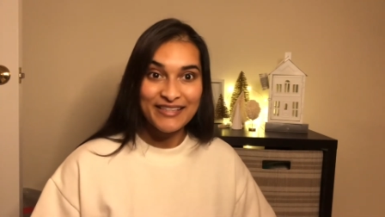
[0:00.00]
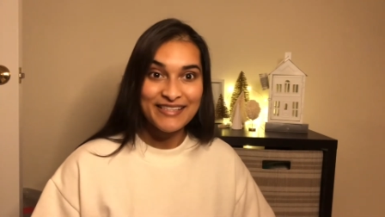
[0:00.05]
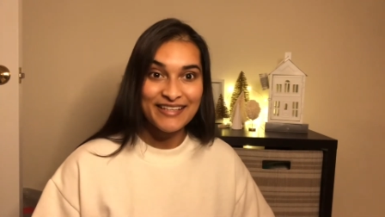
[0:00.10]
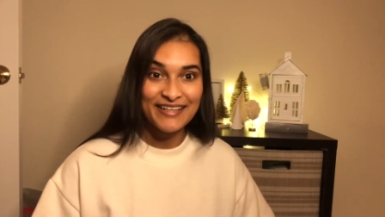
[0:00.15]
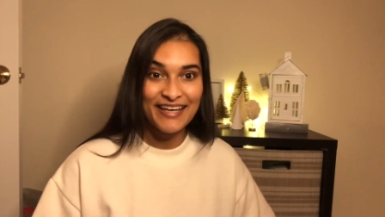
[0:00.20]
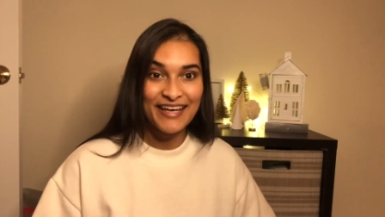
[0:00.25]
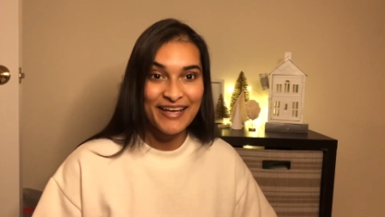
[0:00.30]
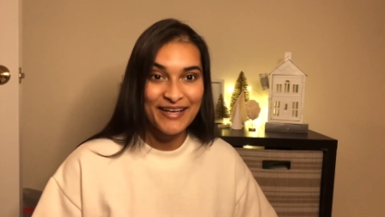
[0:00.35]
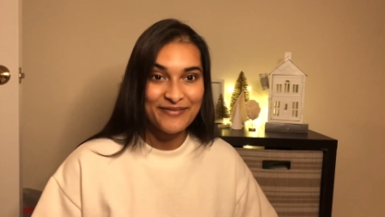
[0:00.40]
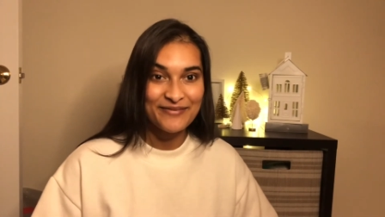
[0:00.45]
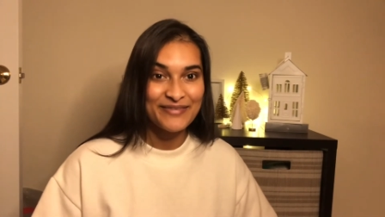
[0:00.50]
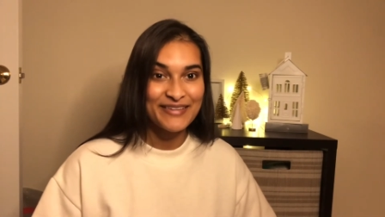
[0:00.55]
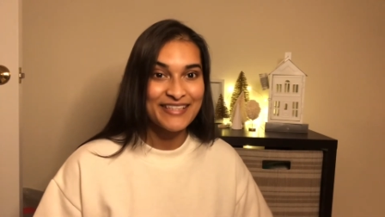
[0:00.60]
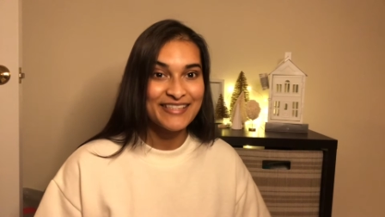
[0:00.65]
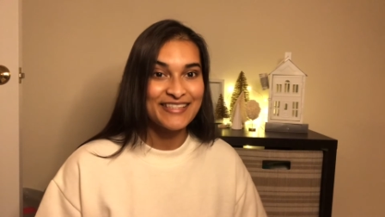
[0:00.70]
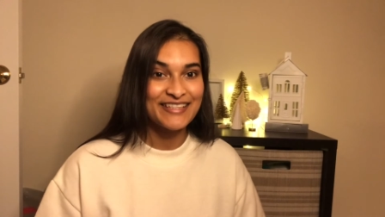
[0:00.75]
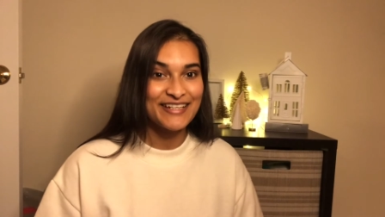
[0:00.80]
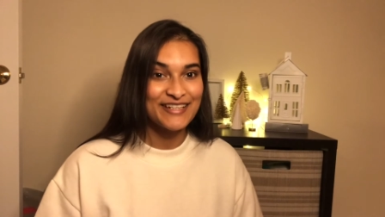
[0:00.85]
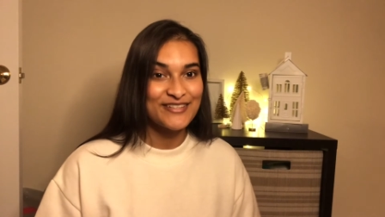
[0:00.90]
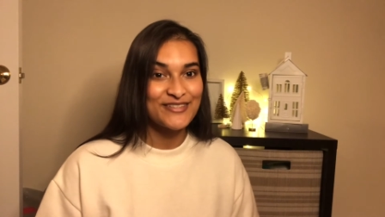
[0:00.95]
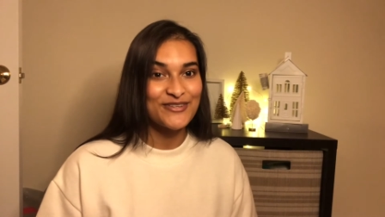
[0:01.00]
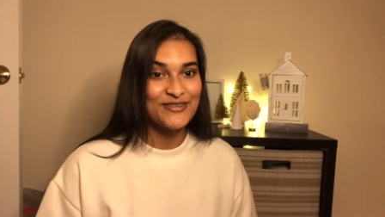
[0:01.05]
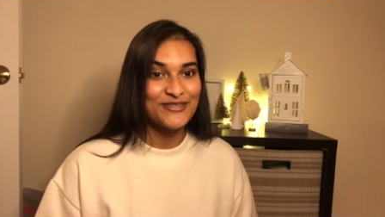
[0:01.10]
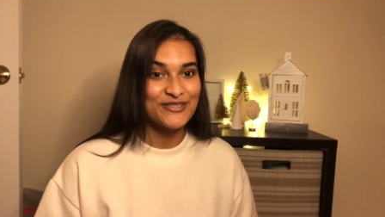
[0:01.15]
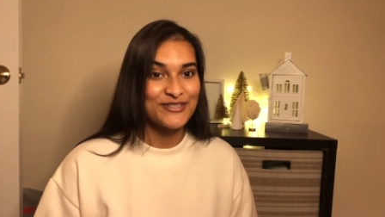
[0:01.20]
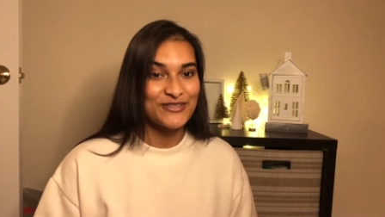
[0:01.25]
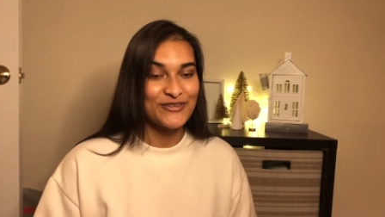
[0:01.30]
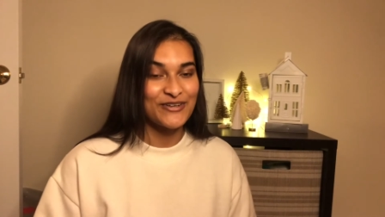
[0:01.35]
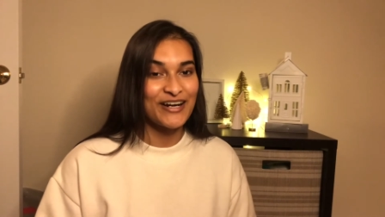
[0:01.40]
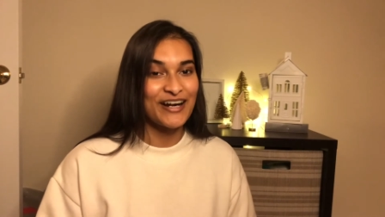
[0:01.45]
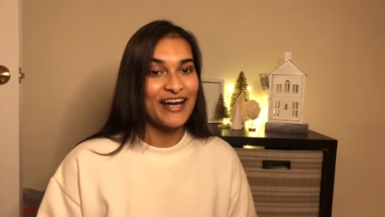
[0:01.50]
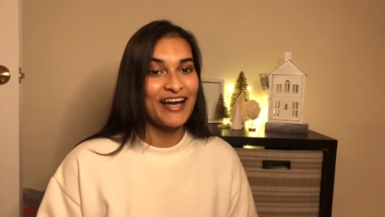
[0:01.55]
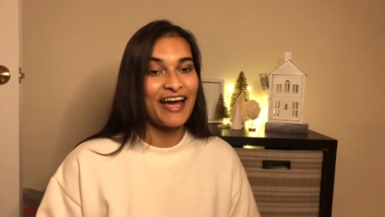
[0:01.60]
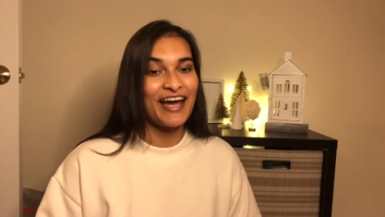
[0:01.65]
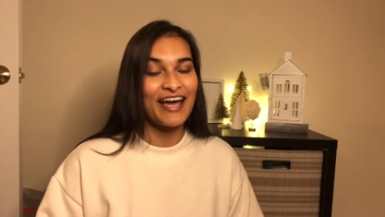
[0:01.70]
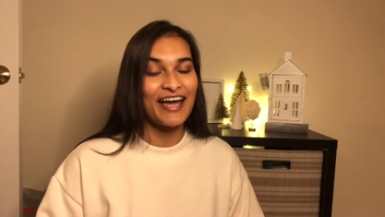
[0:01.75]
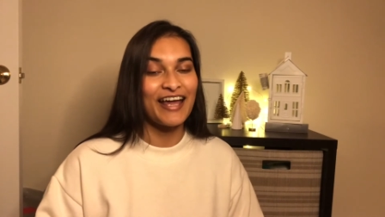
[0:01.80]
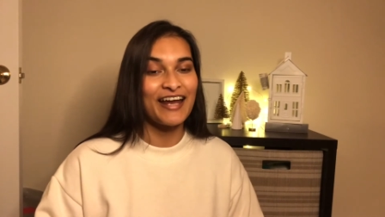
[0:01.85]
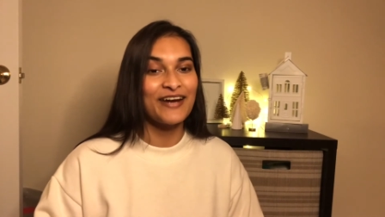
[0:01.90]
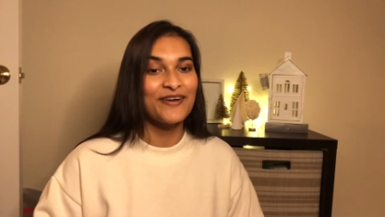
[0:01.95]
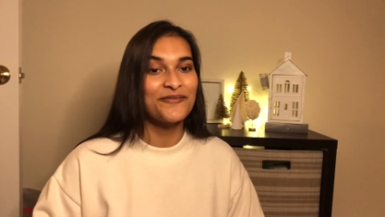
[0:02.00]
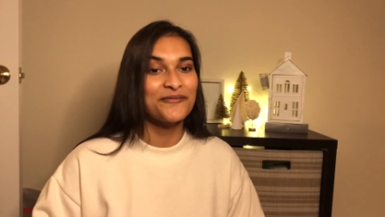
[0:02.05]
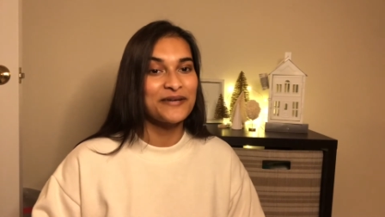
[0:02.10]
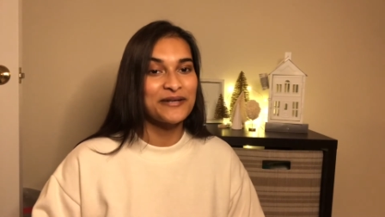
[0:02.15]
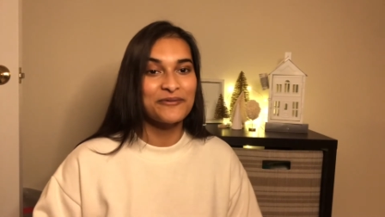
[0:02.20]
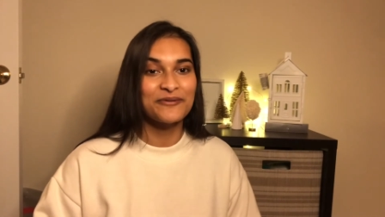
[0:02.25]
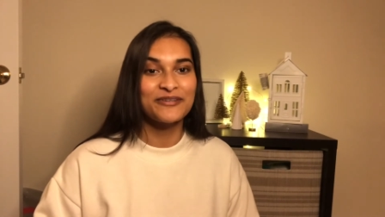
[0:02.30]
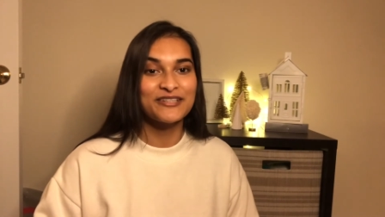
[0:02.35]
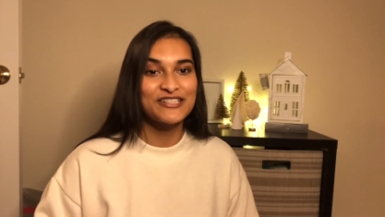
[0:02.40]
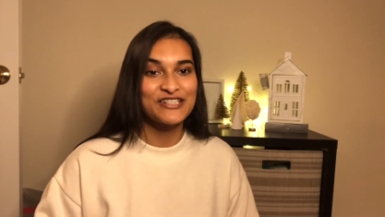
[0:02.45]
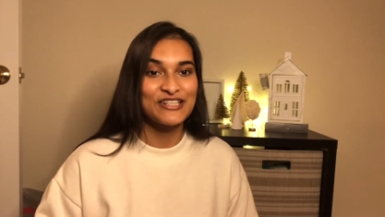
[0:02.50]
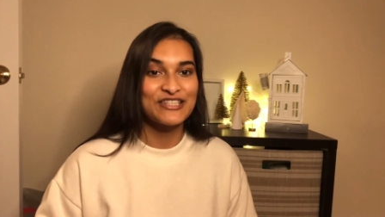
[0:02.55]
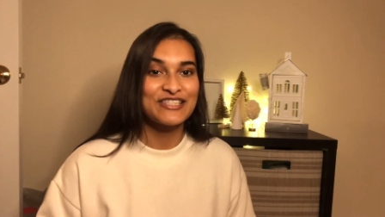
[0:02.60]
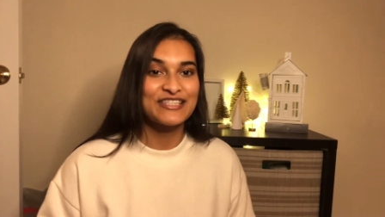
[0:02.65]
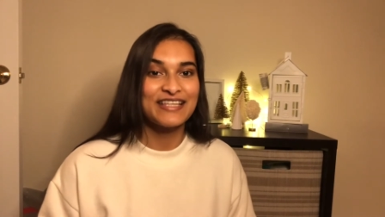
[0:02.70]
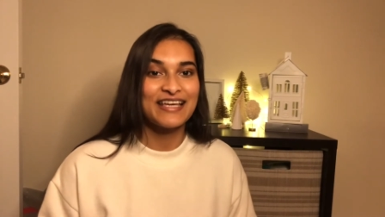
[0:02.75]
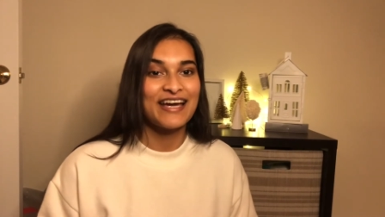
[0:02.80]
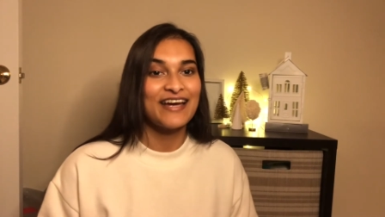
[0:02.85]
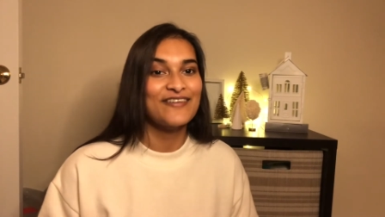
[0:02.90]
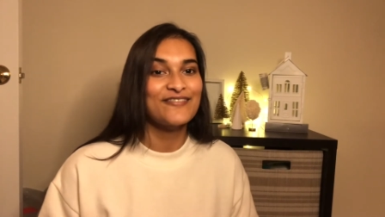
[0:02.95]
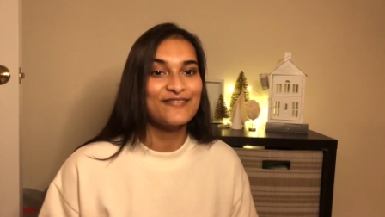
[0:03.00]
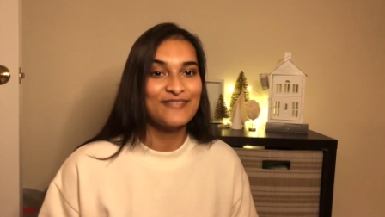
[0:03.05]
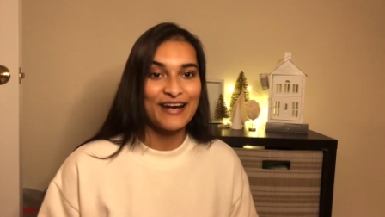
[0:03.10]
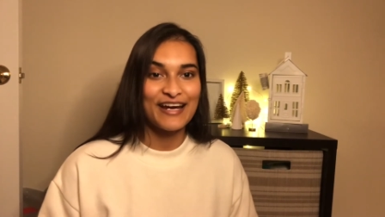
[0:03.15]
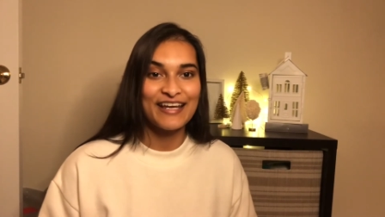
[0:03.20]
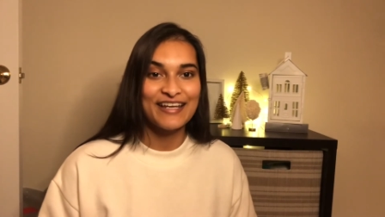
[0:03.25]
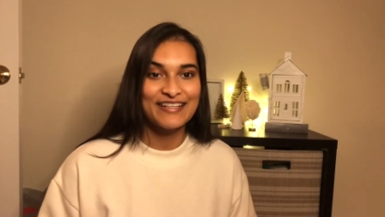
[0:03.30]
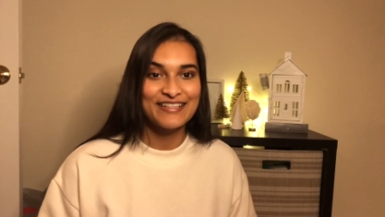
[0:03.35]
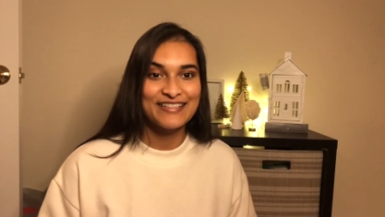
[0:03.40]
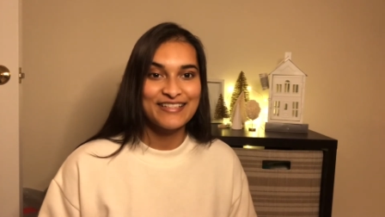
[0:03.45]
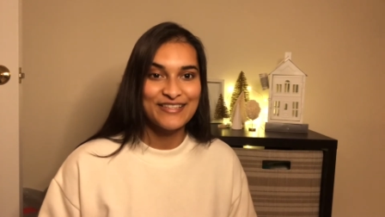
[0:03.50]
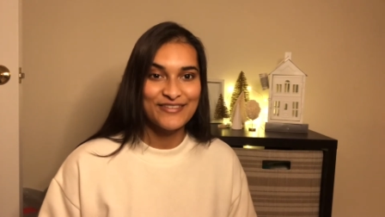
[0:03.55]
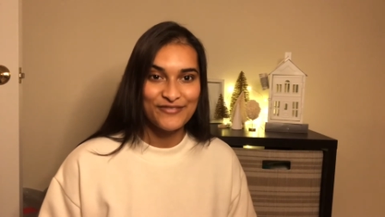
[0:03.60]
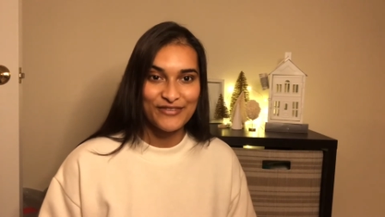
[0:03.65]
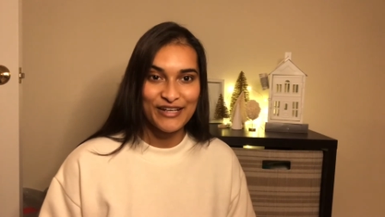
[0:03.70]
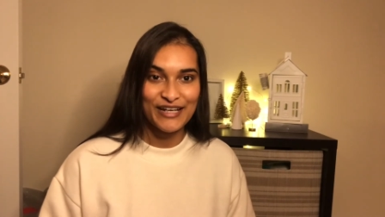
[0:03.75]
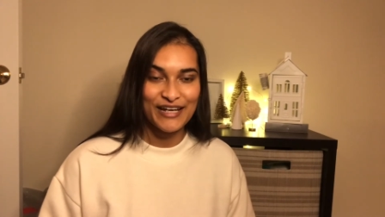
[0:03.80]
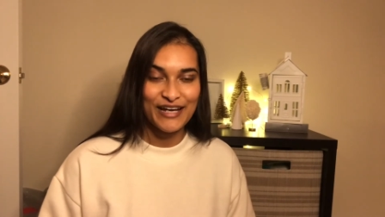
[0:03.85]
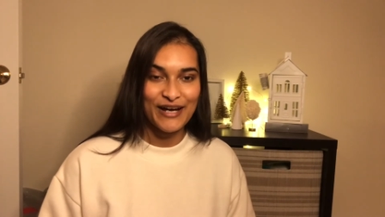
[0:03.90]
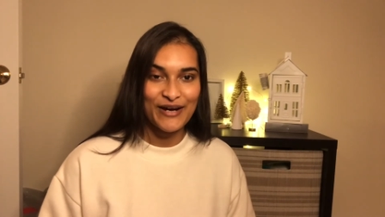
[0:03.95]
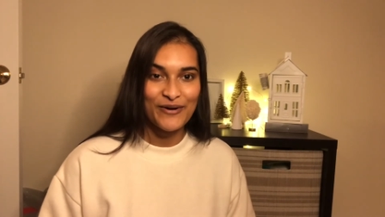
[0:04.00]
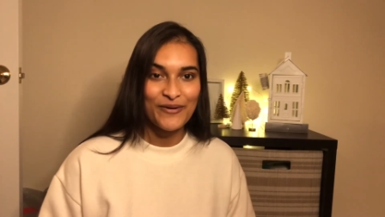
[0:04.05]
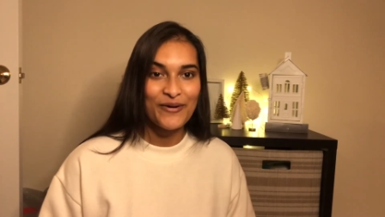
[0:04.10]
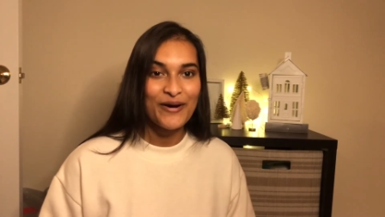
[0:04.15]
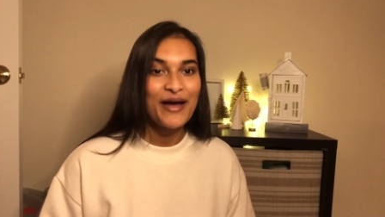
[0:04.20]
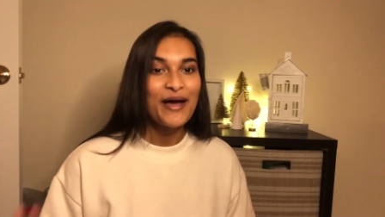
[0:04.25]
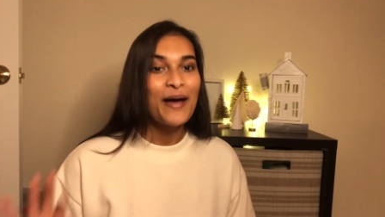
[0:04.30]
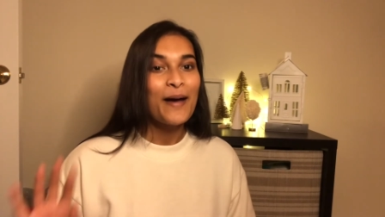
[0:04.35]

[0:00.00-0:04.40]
keep this intro short and we will just get right into the video.